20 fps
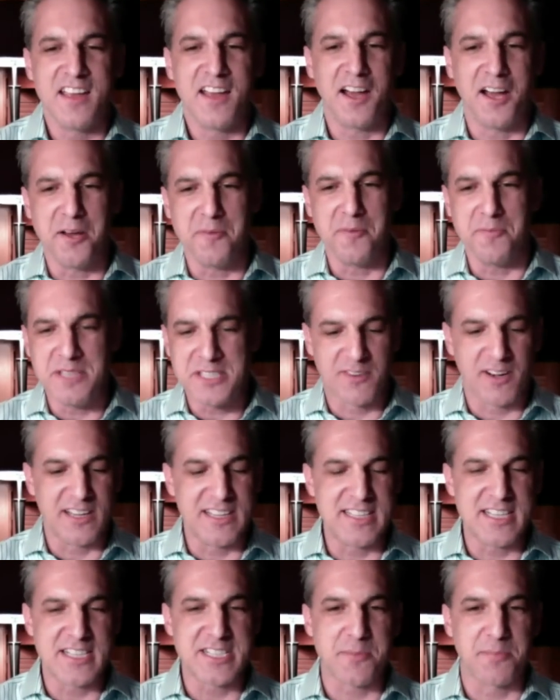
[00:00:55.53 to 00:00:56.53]
Um, it's
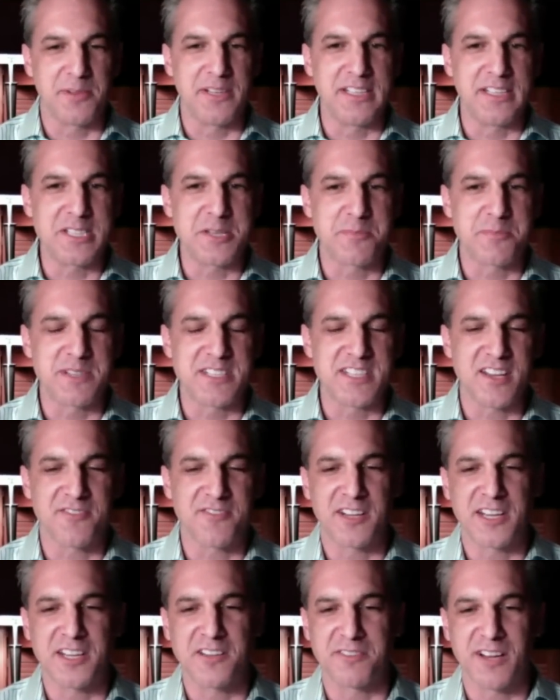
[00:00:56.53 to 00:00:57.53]
very discipline
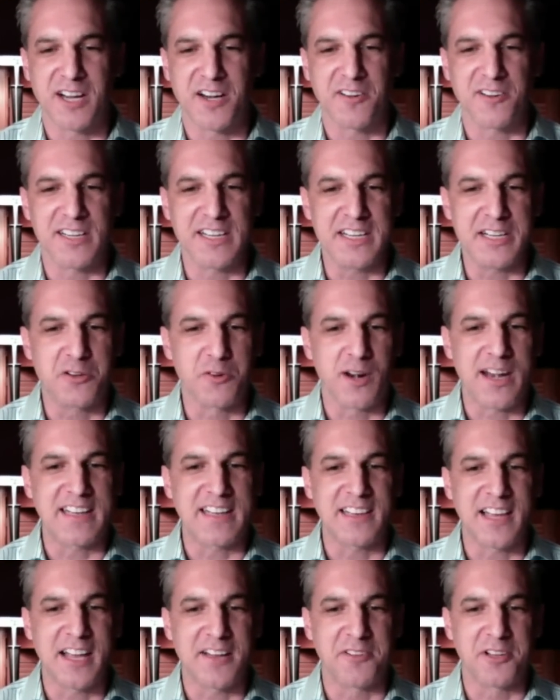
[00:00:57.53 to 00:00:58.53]
specific, very
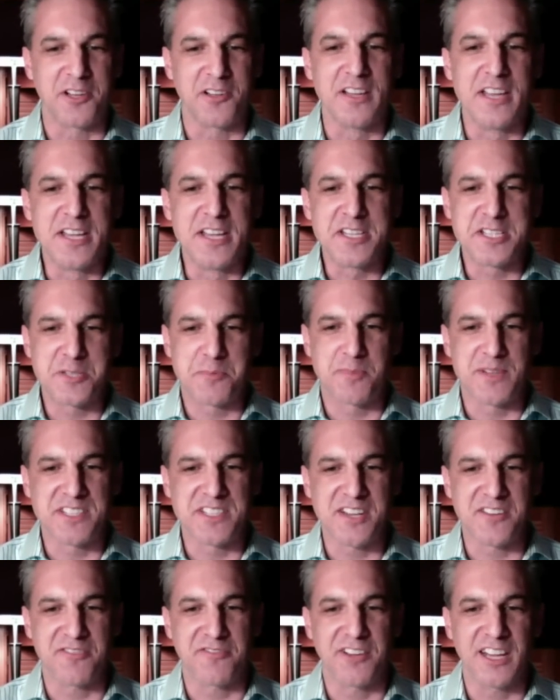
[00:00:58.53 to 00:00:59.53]
grade level
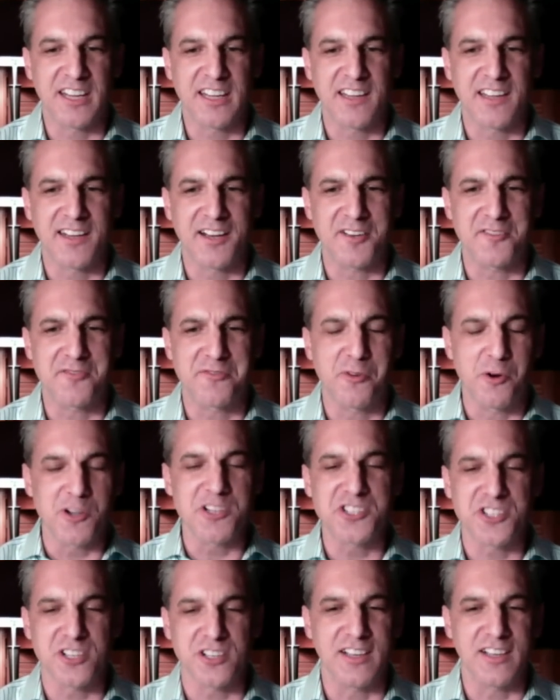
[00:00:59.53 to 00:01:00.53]
specific, and
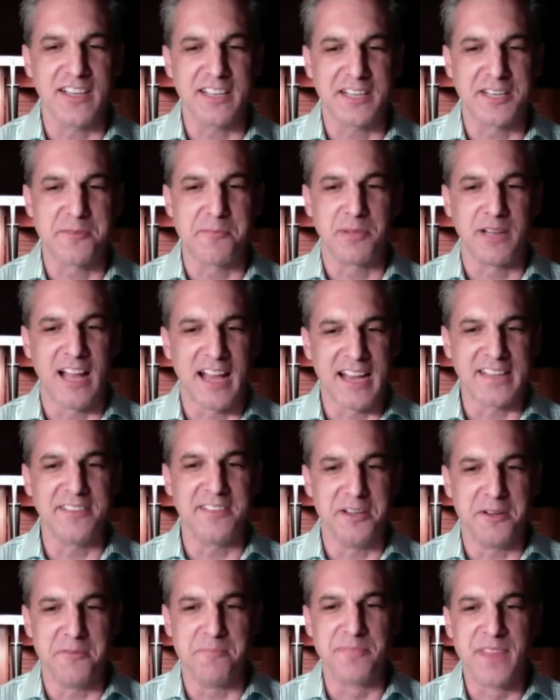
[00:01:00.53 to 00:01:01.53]
unfortunately, it can
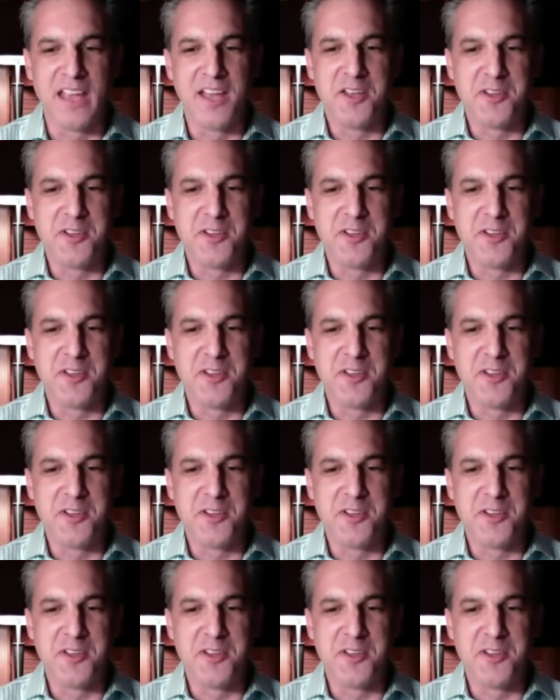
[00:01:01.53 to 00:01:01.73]
blind them